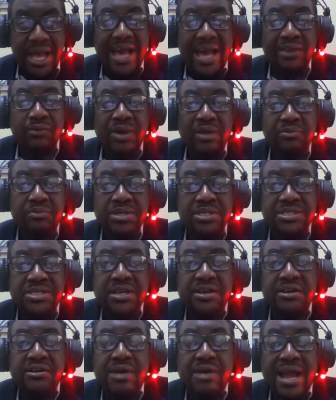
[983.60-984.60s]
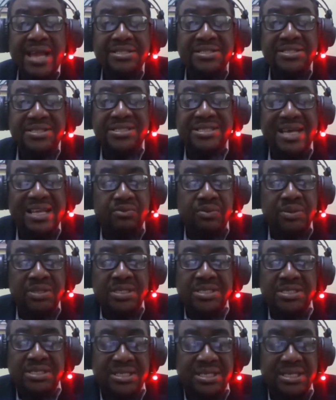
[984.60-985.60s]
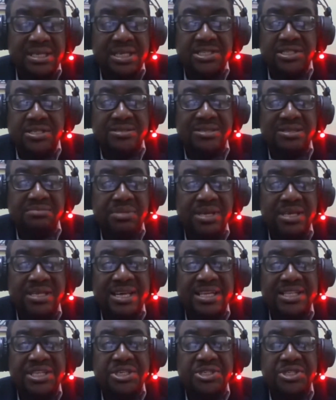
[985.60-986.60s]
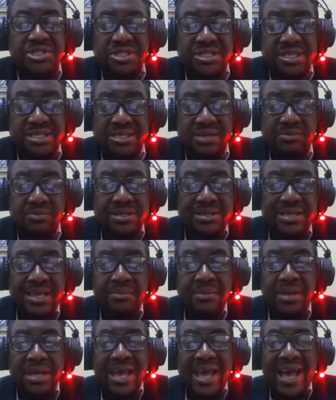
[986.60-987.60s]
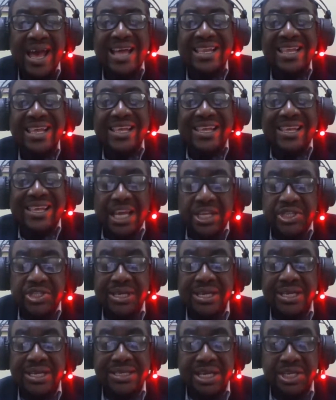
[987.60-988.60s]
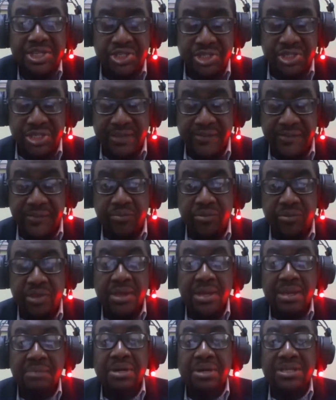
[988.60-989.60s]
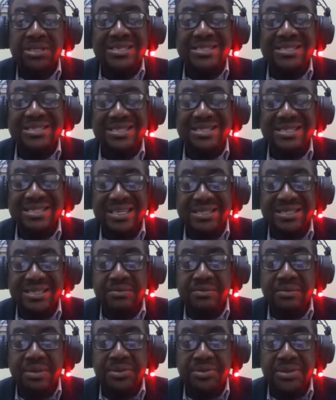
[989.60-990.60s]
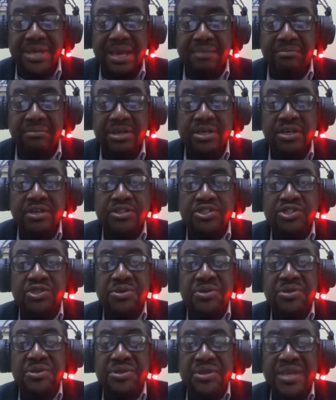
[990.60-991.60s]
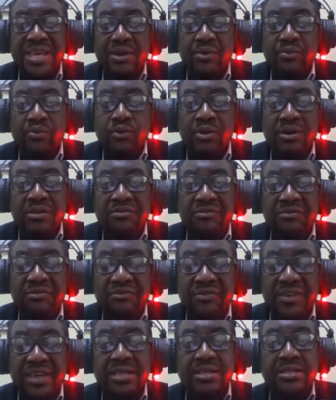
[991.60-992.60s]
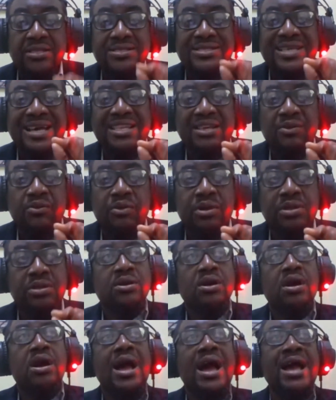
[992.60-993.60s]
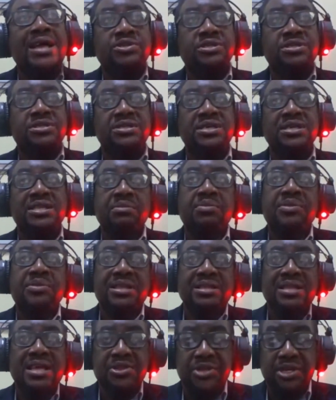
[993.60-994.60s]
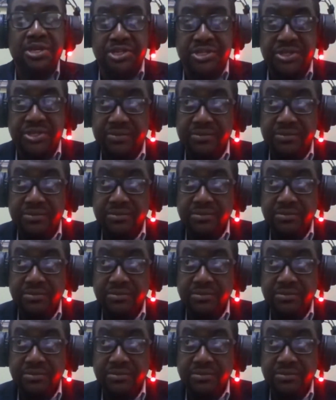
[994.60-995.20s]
And when we say Christ sat with his sinners, doesn't mean that he's sitting with them and engaging in their sin. But he's sitting with them so they will feel that they will, I should say, let me put it like this.